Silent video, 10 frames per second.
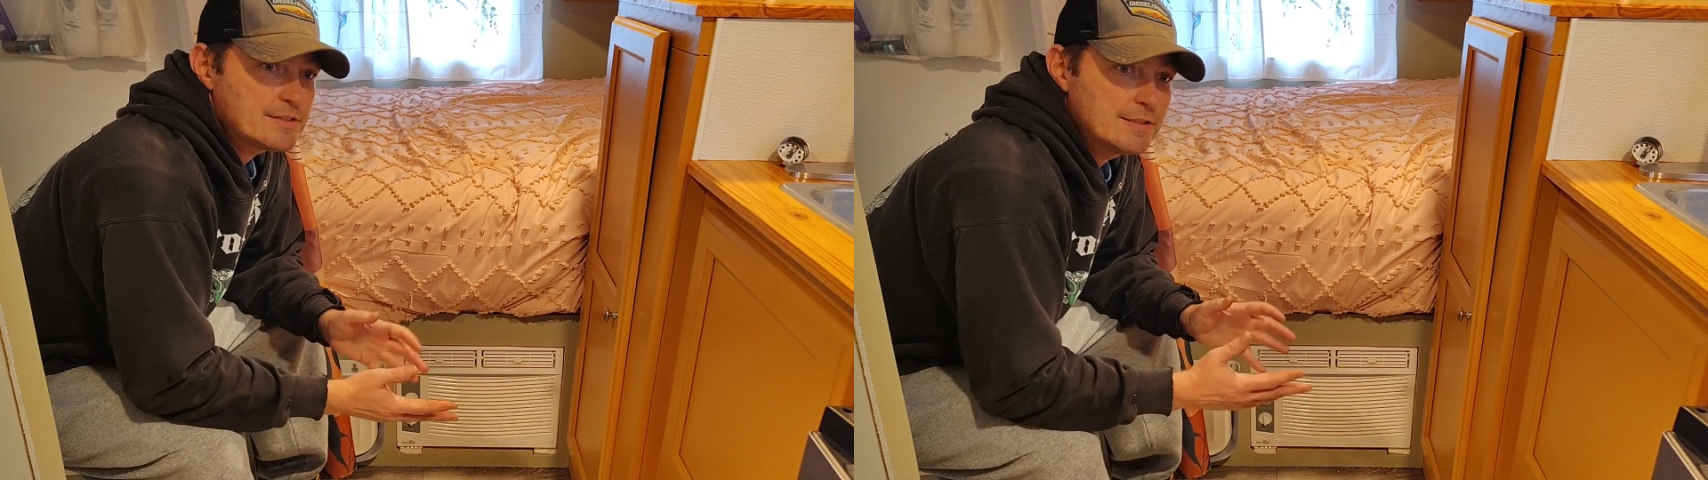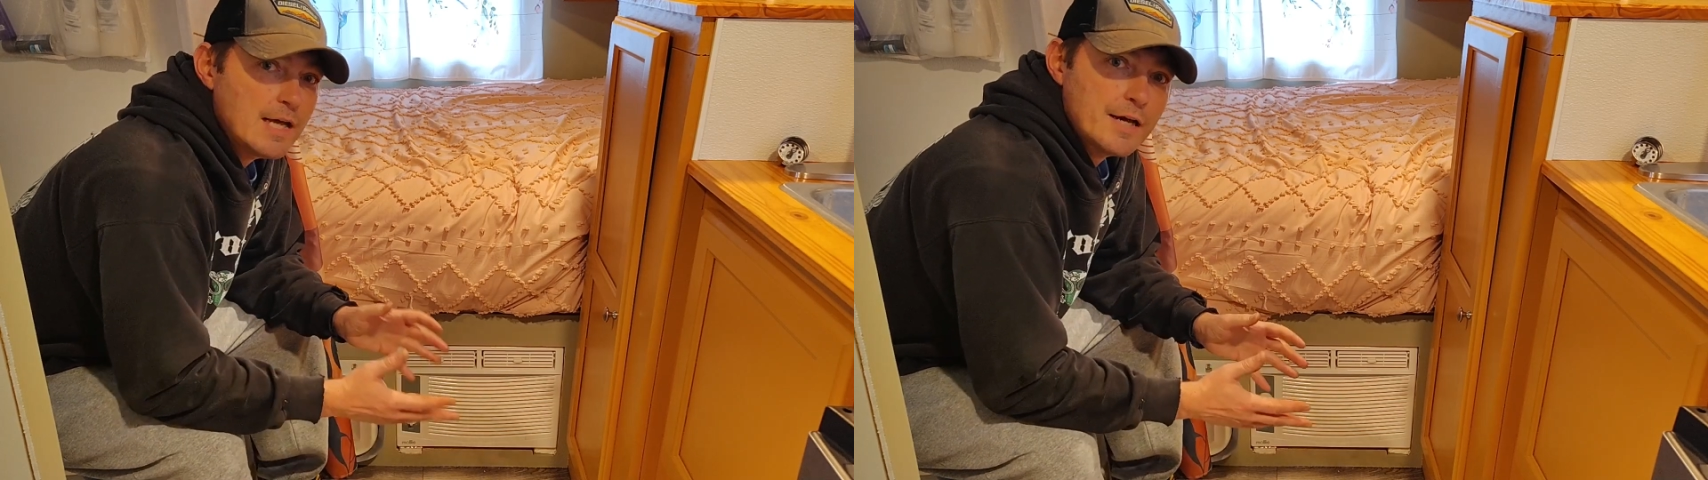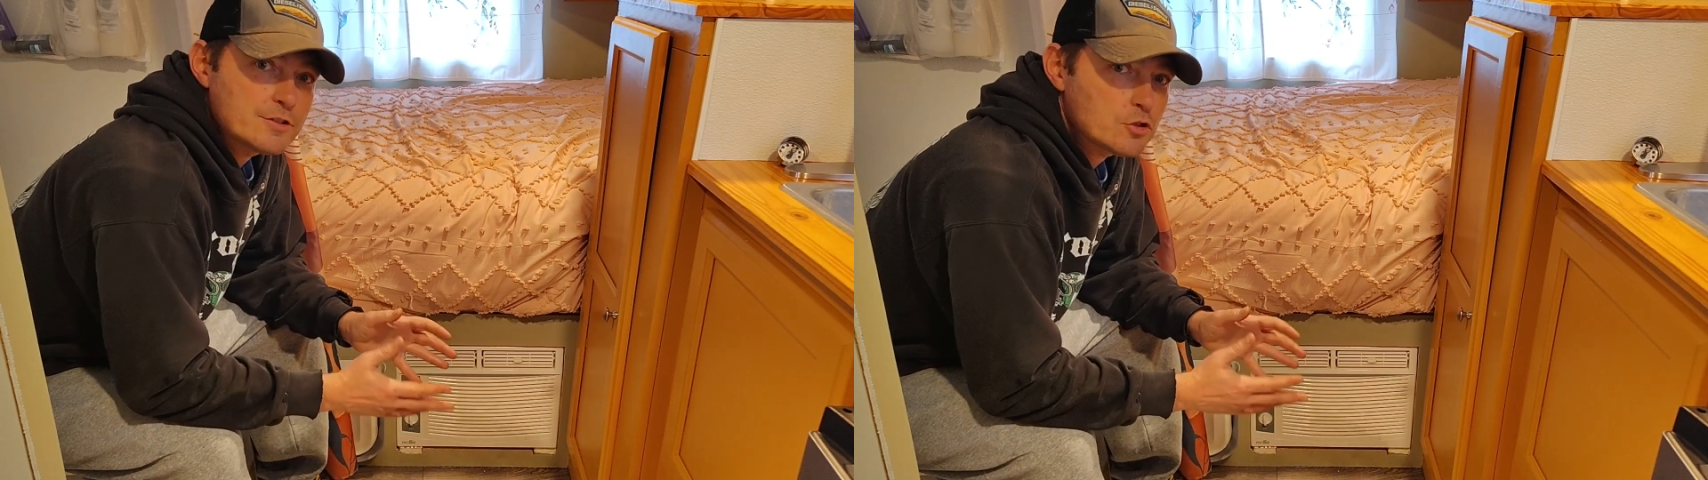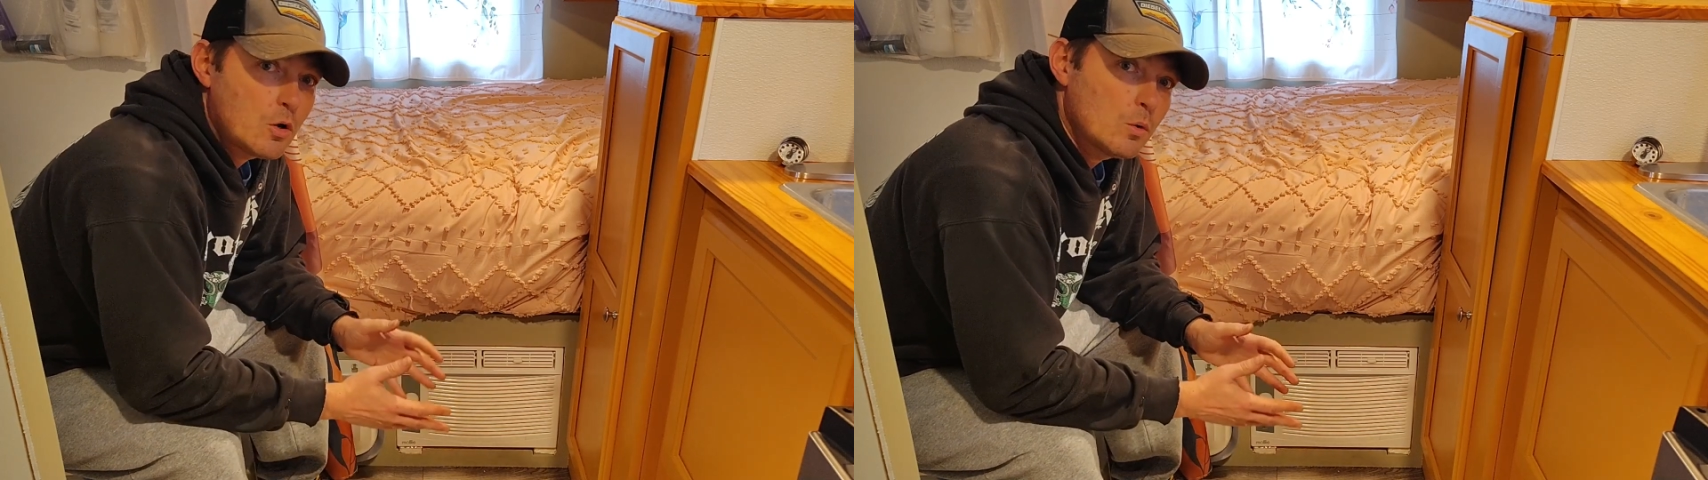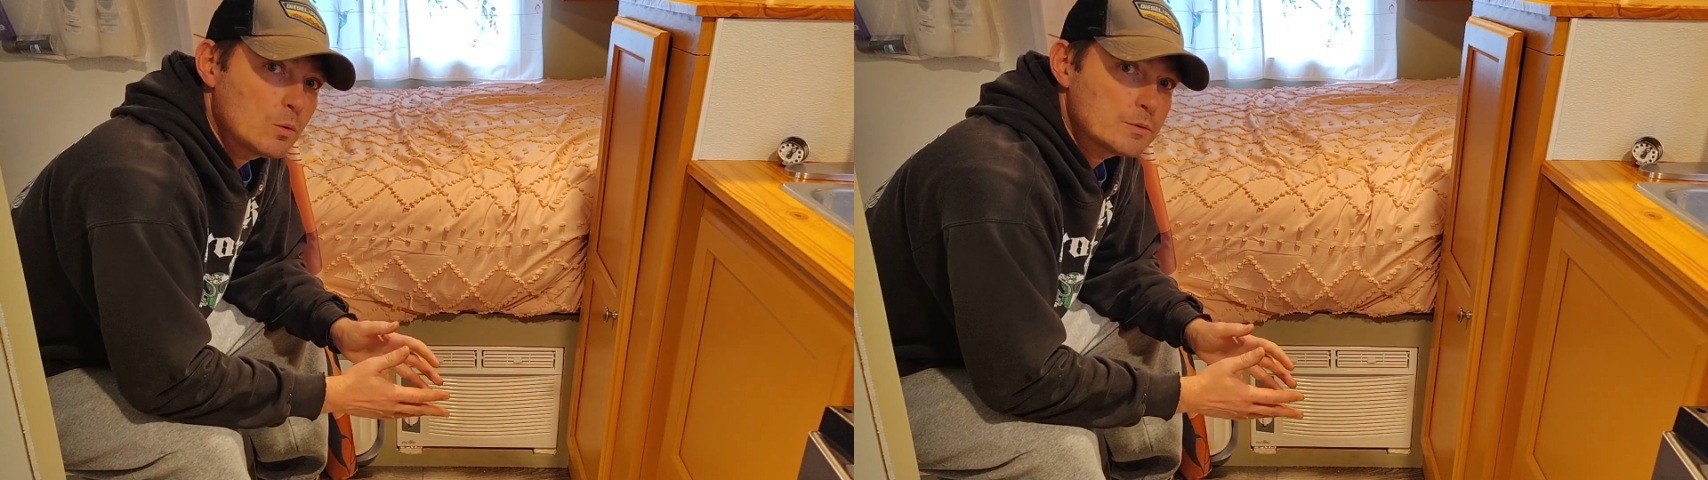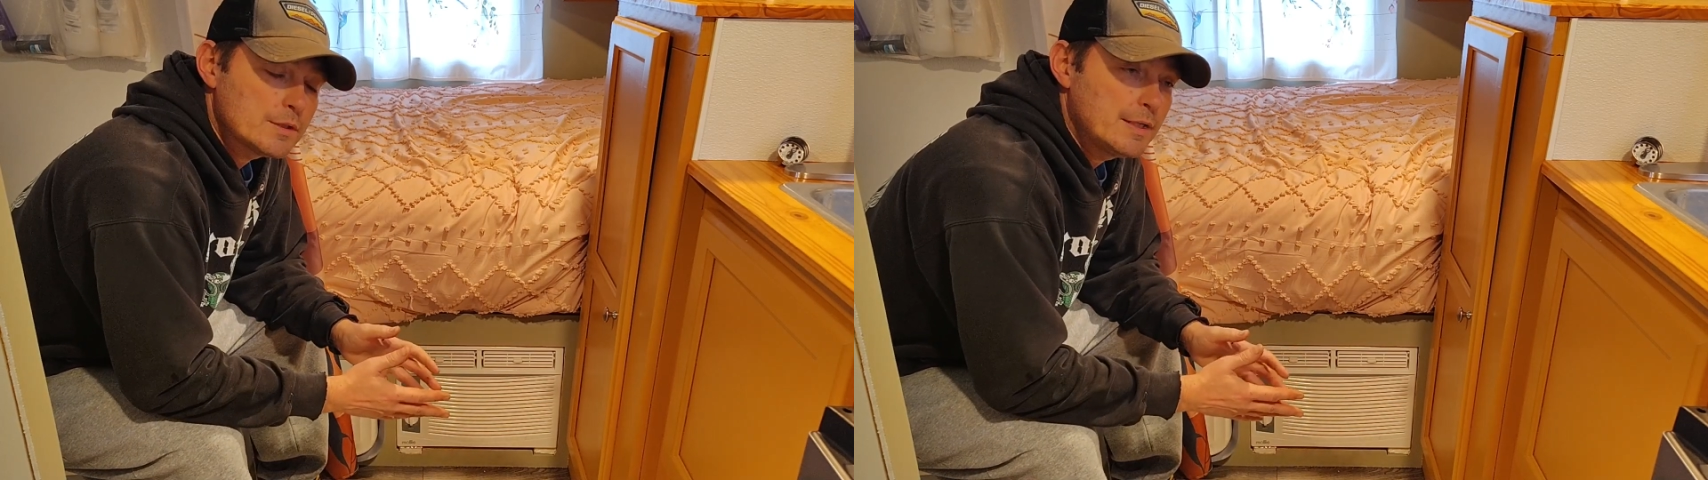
not as cold.